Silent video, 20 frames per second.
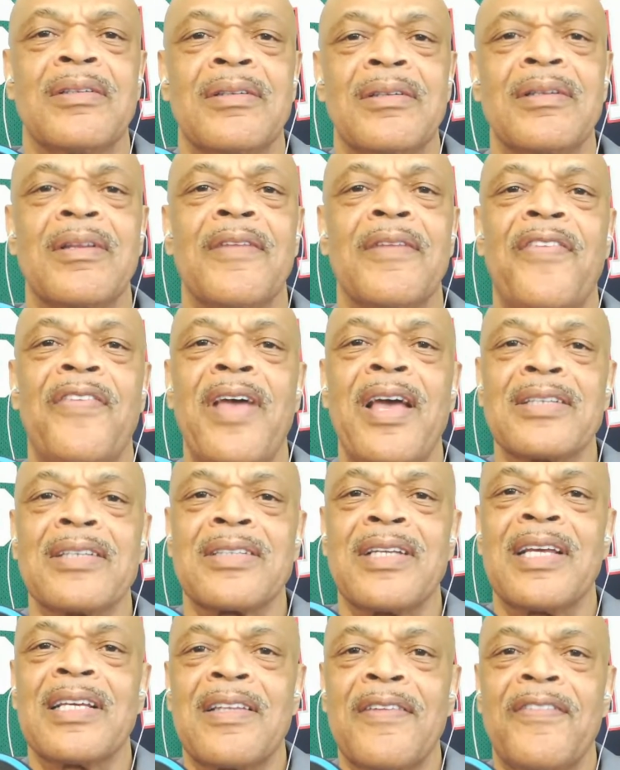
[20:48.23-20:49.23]
the fans
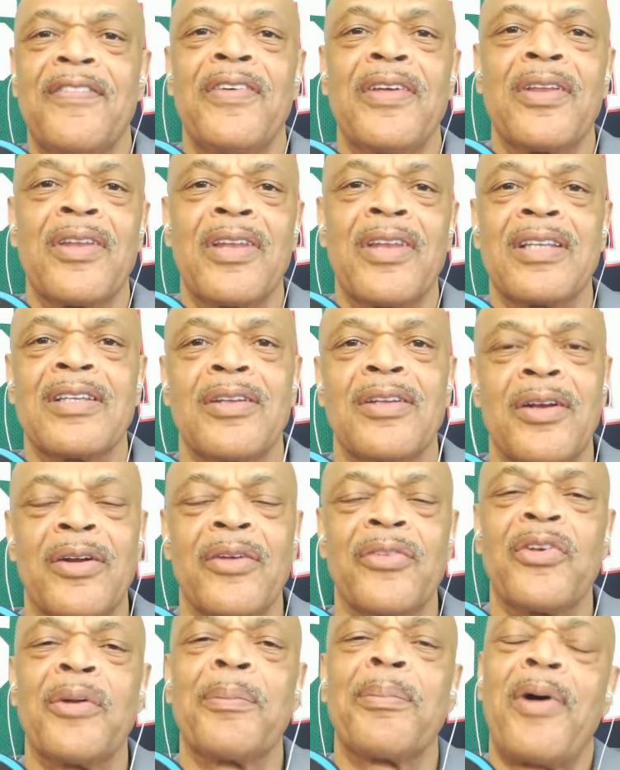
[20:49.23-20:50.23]
like to feel that
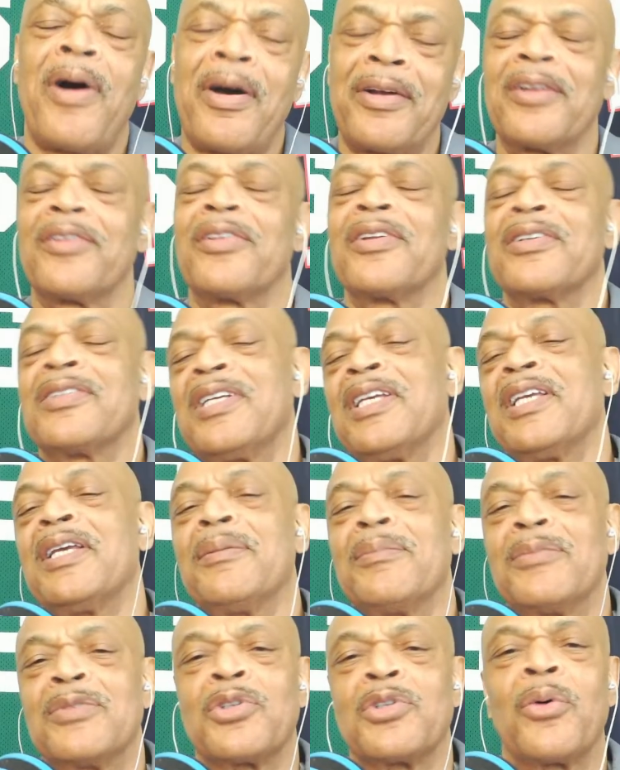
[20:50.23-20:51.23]
they're part of the
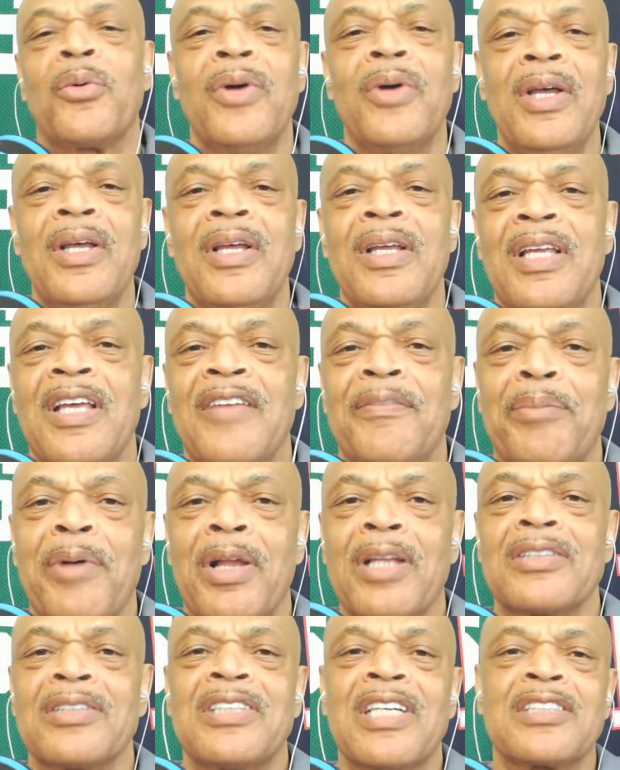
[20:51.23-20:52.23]
team. So if
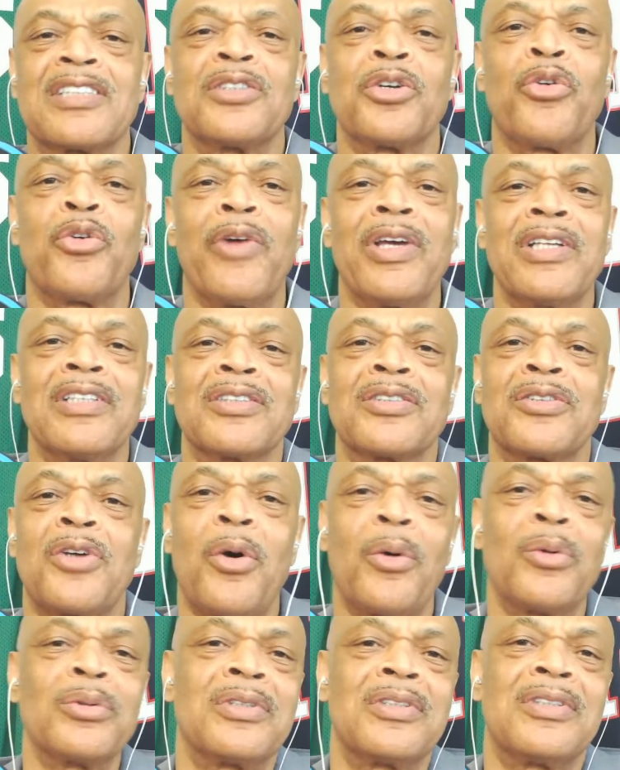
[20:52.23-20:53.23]
Belichick's the greatest
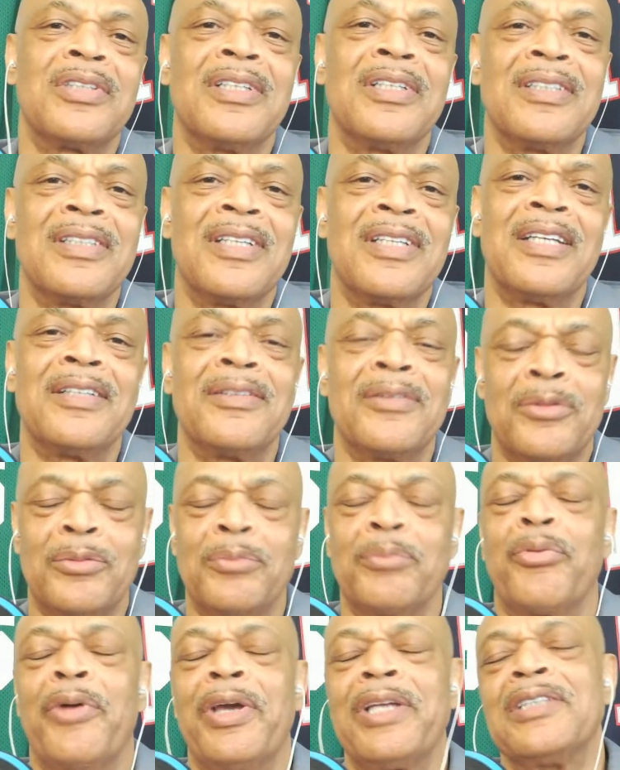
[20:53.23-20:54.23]
coach, then and
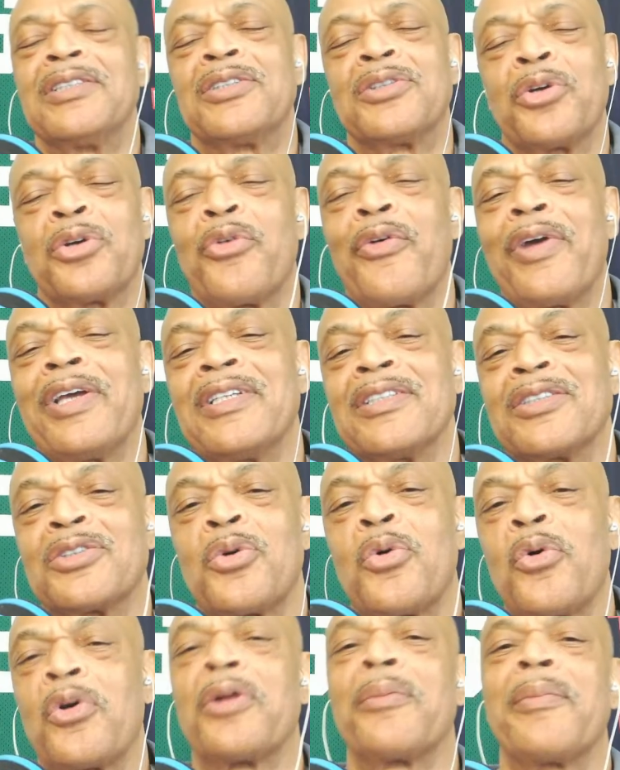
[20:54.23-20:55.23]
Brady's the greatest
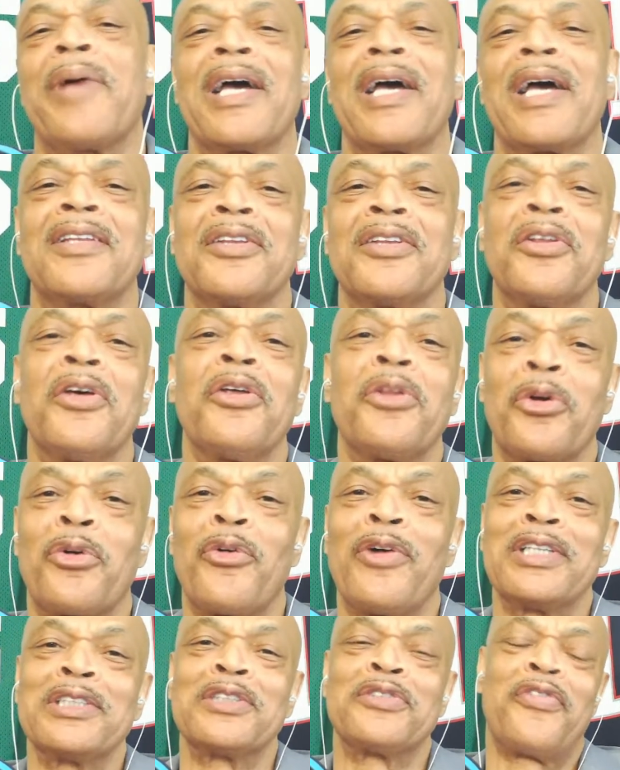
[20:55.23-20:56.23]
quarterback, then they're the
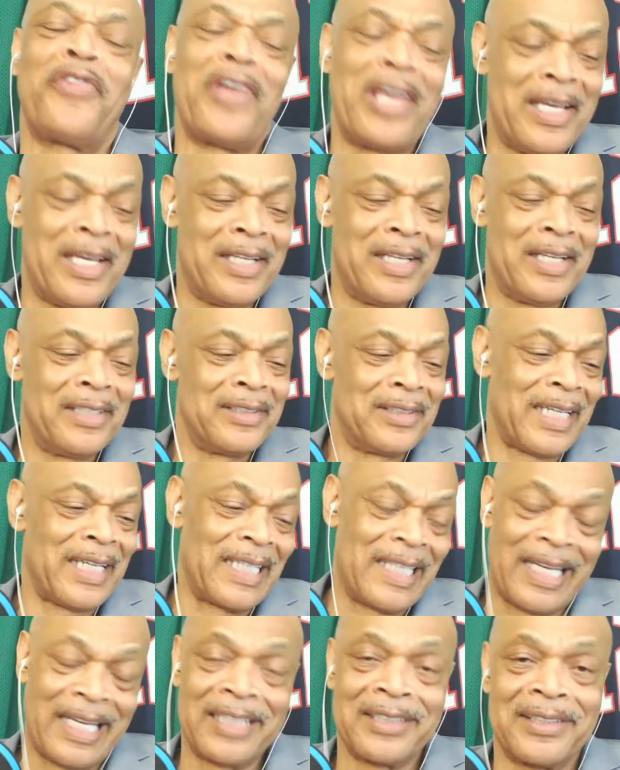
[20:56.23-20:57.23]
greatest fans, I
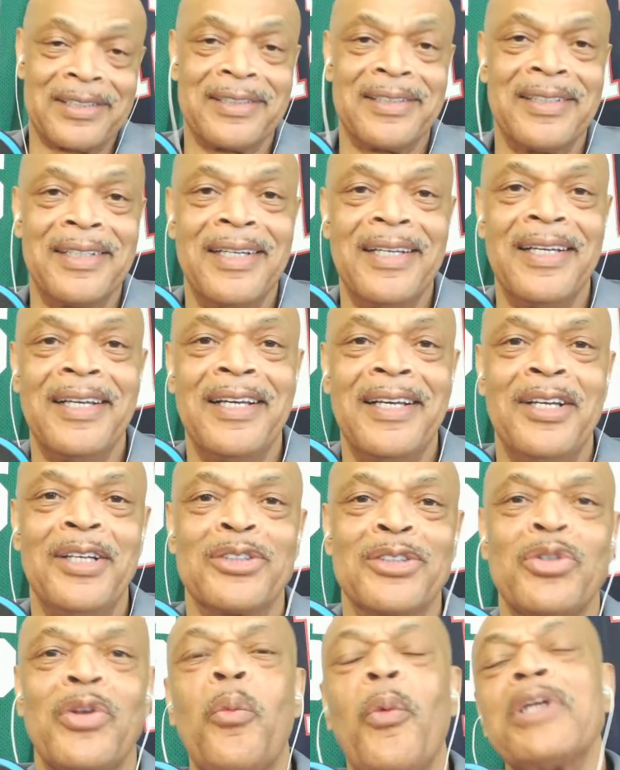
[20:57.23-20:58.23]
guess. So
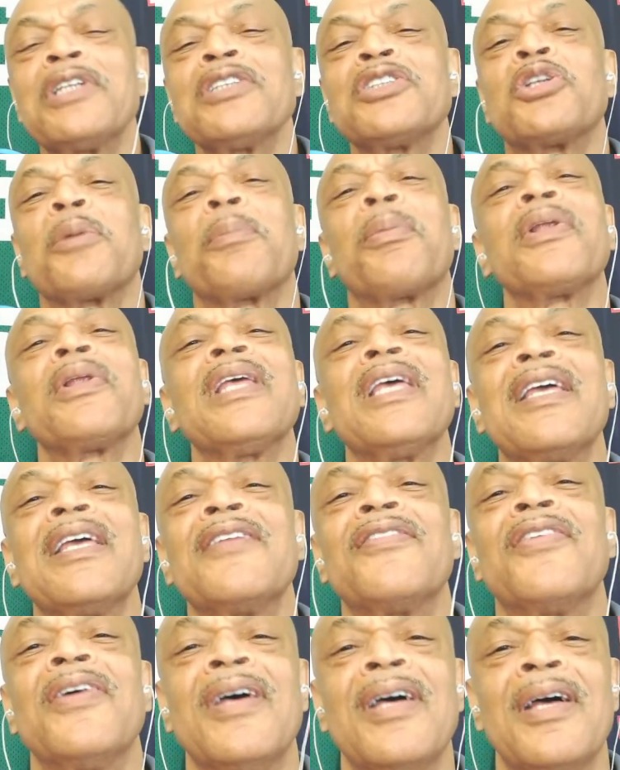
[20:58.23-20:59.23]
they wanted to
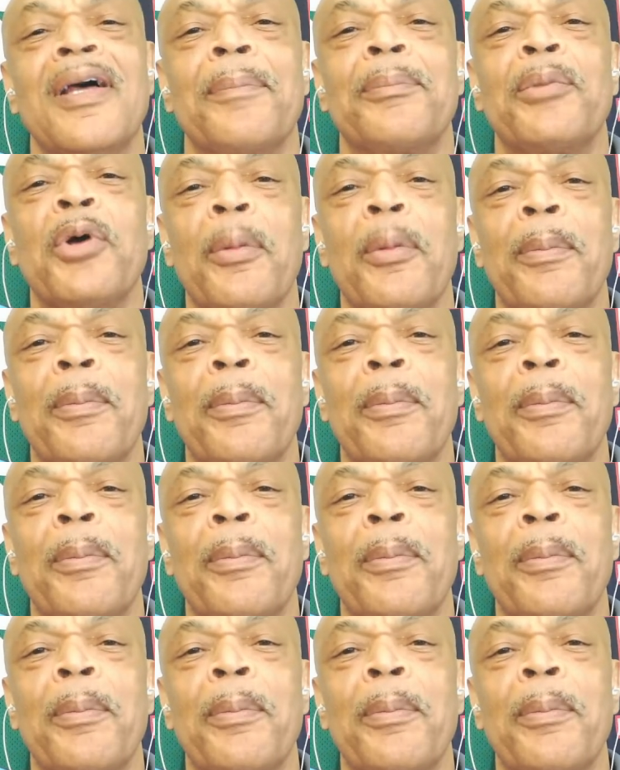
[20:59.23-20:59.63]
believe Bill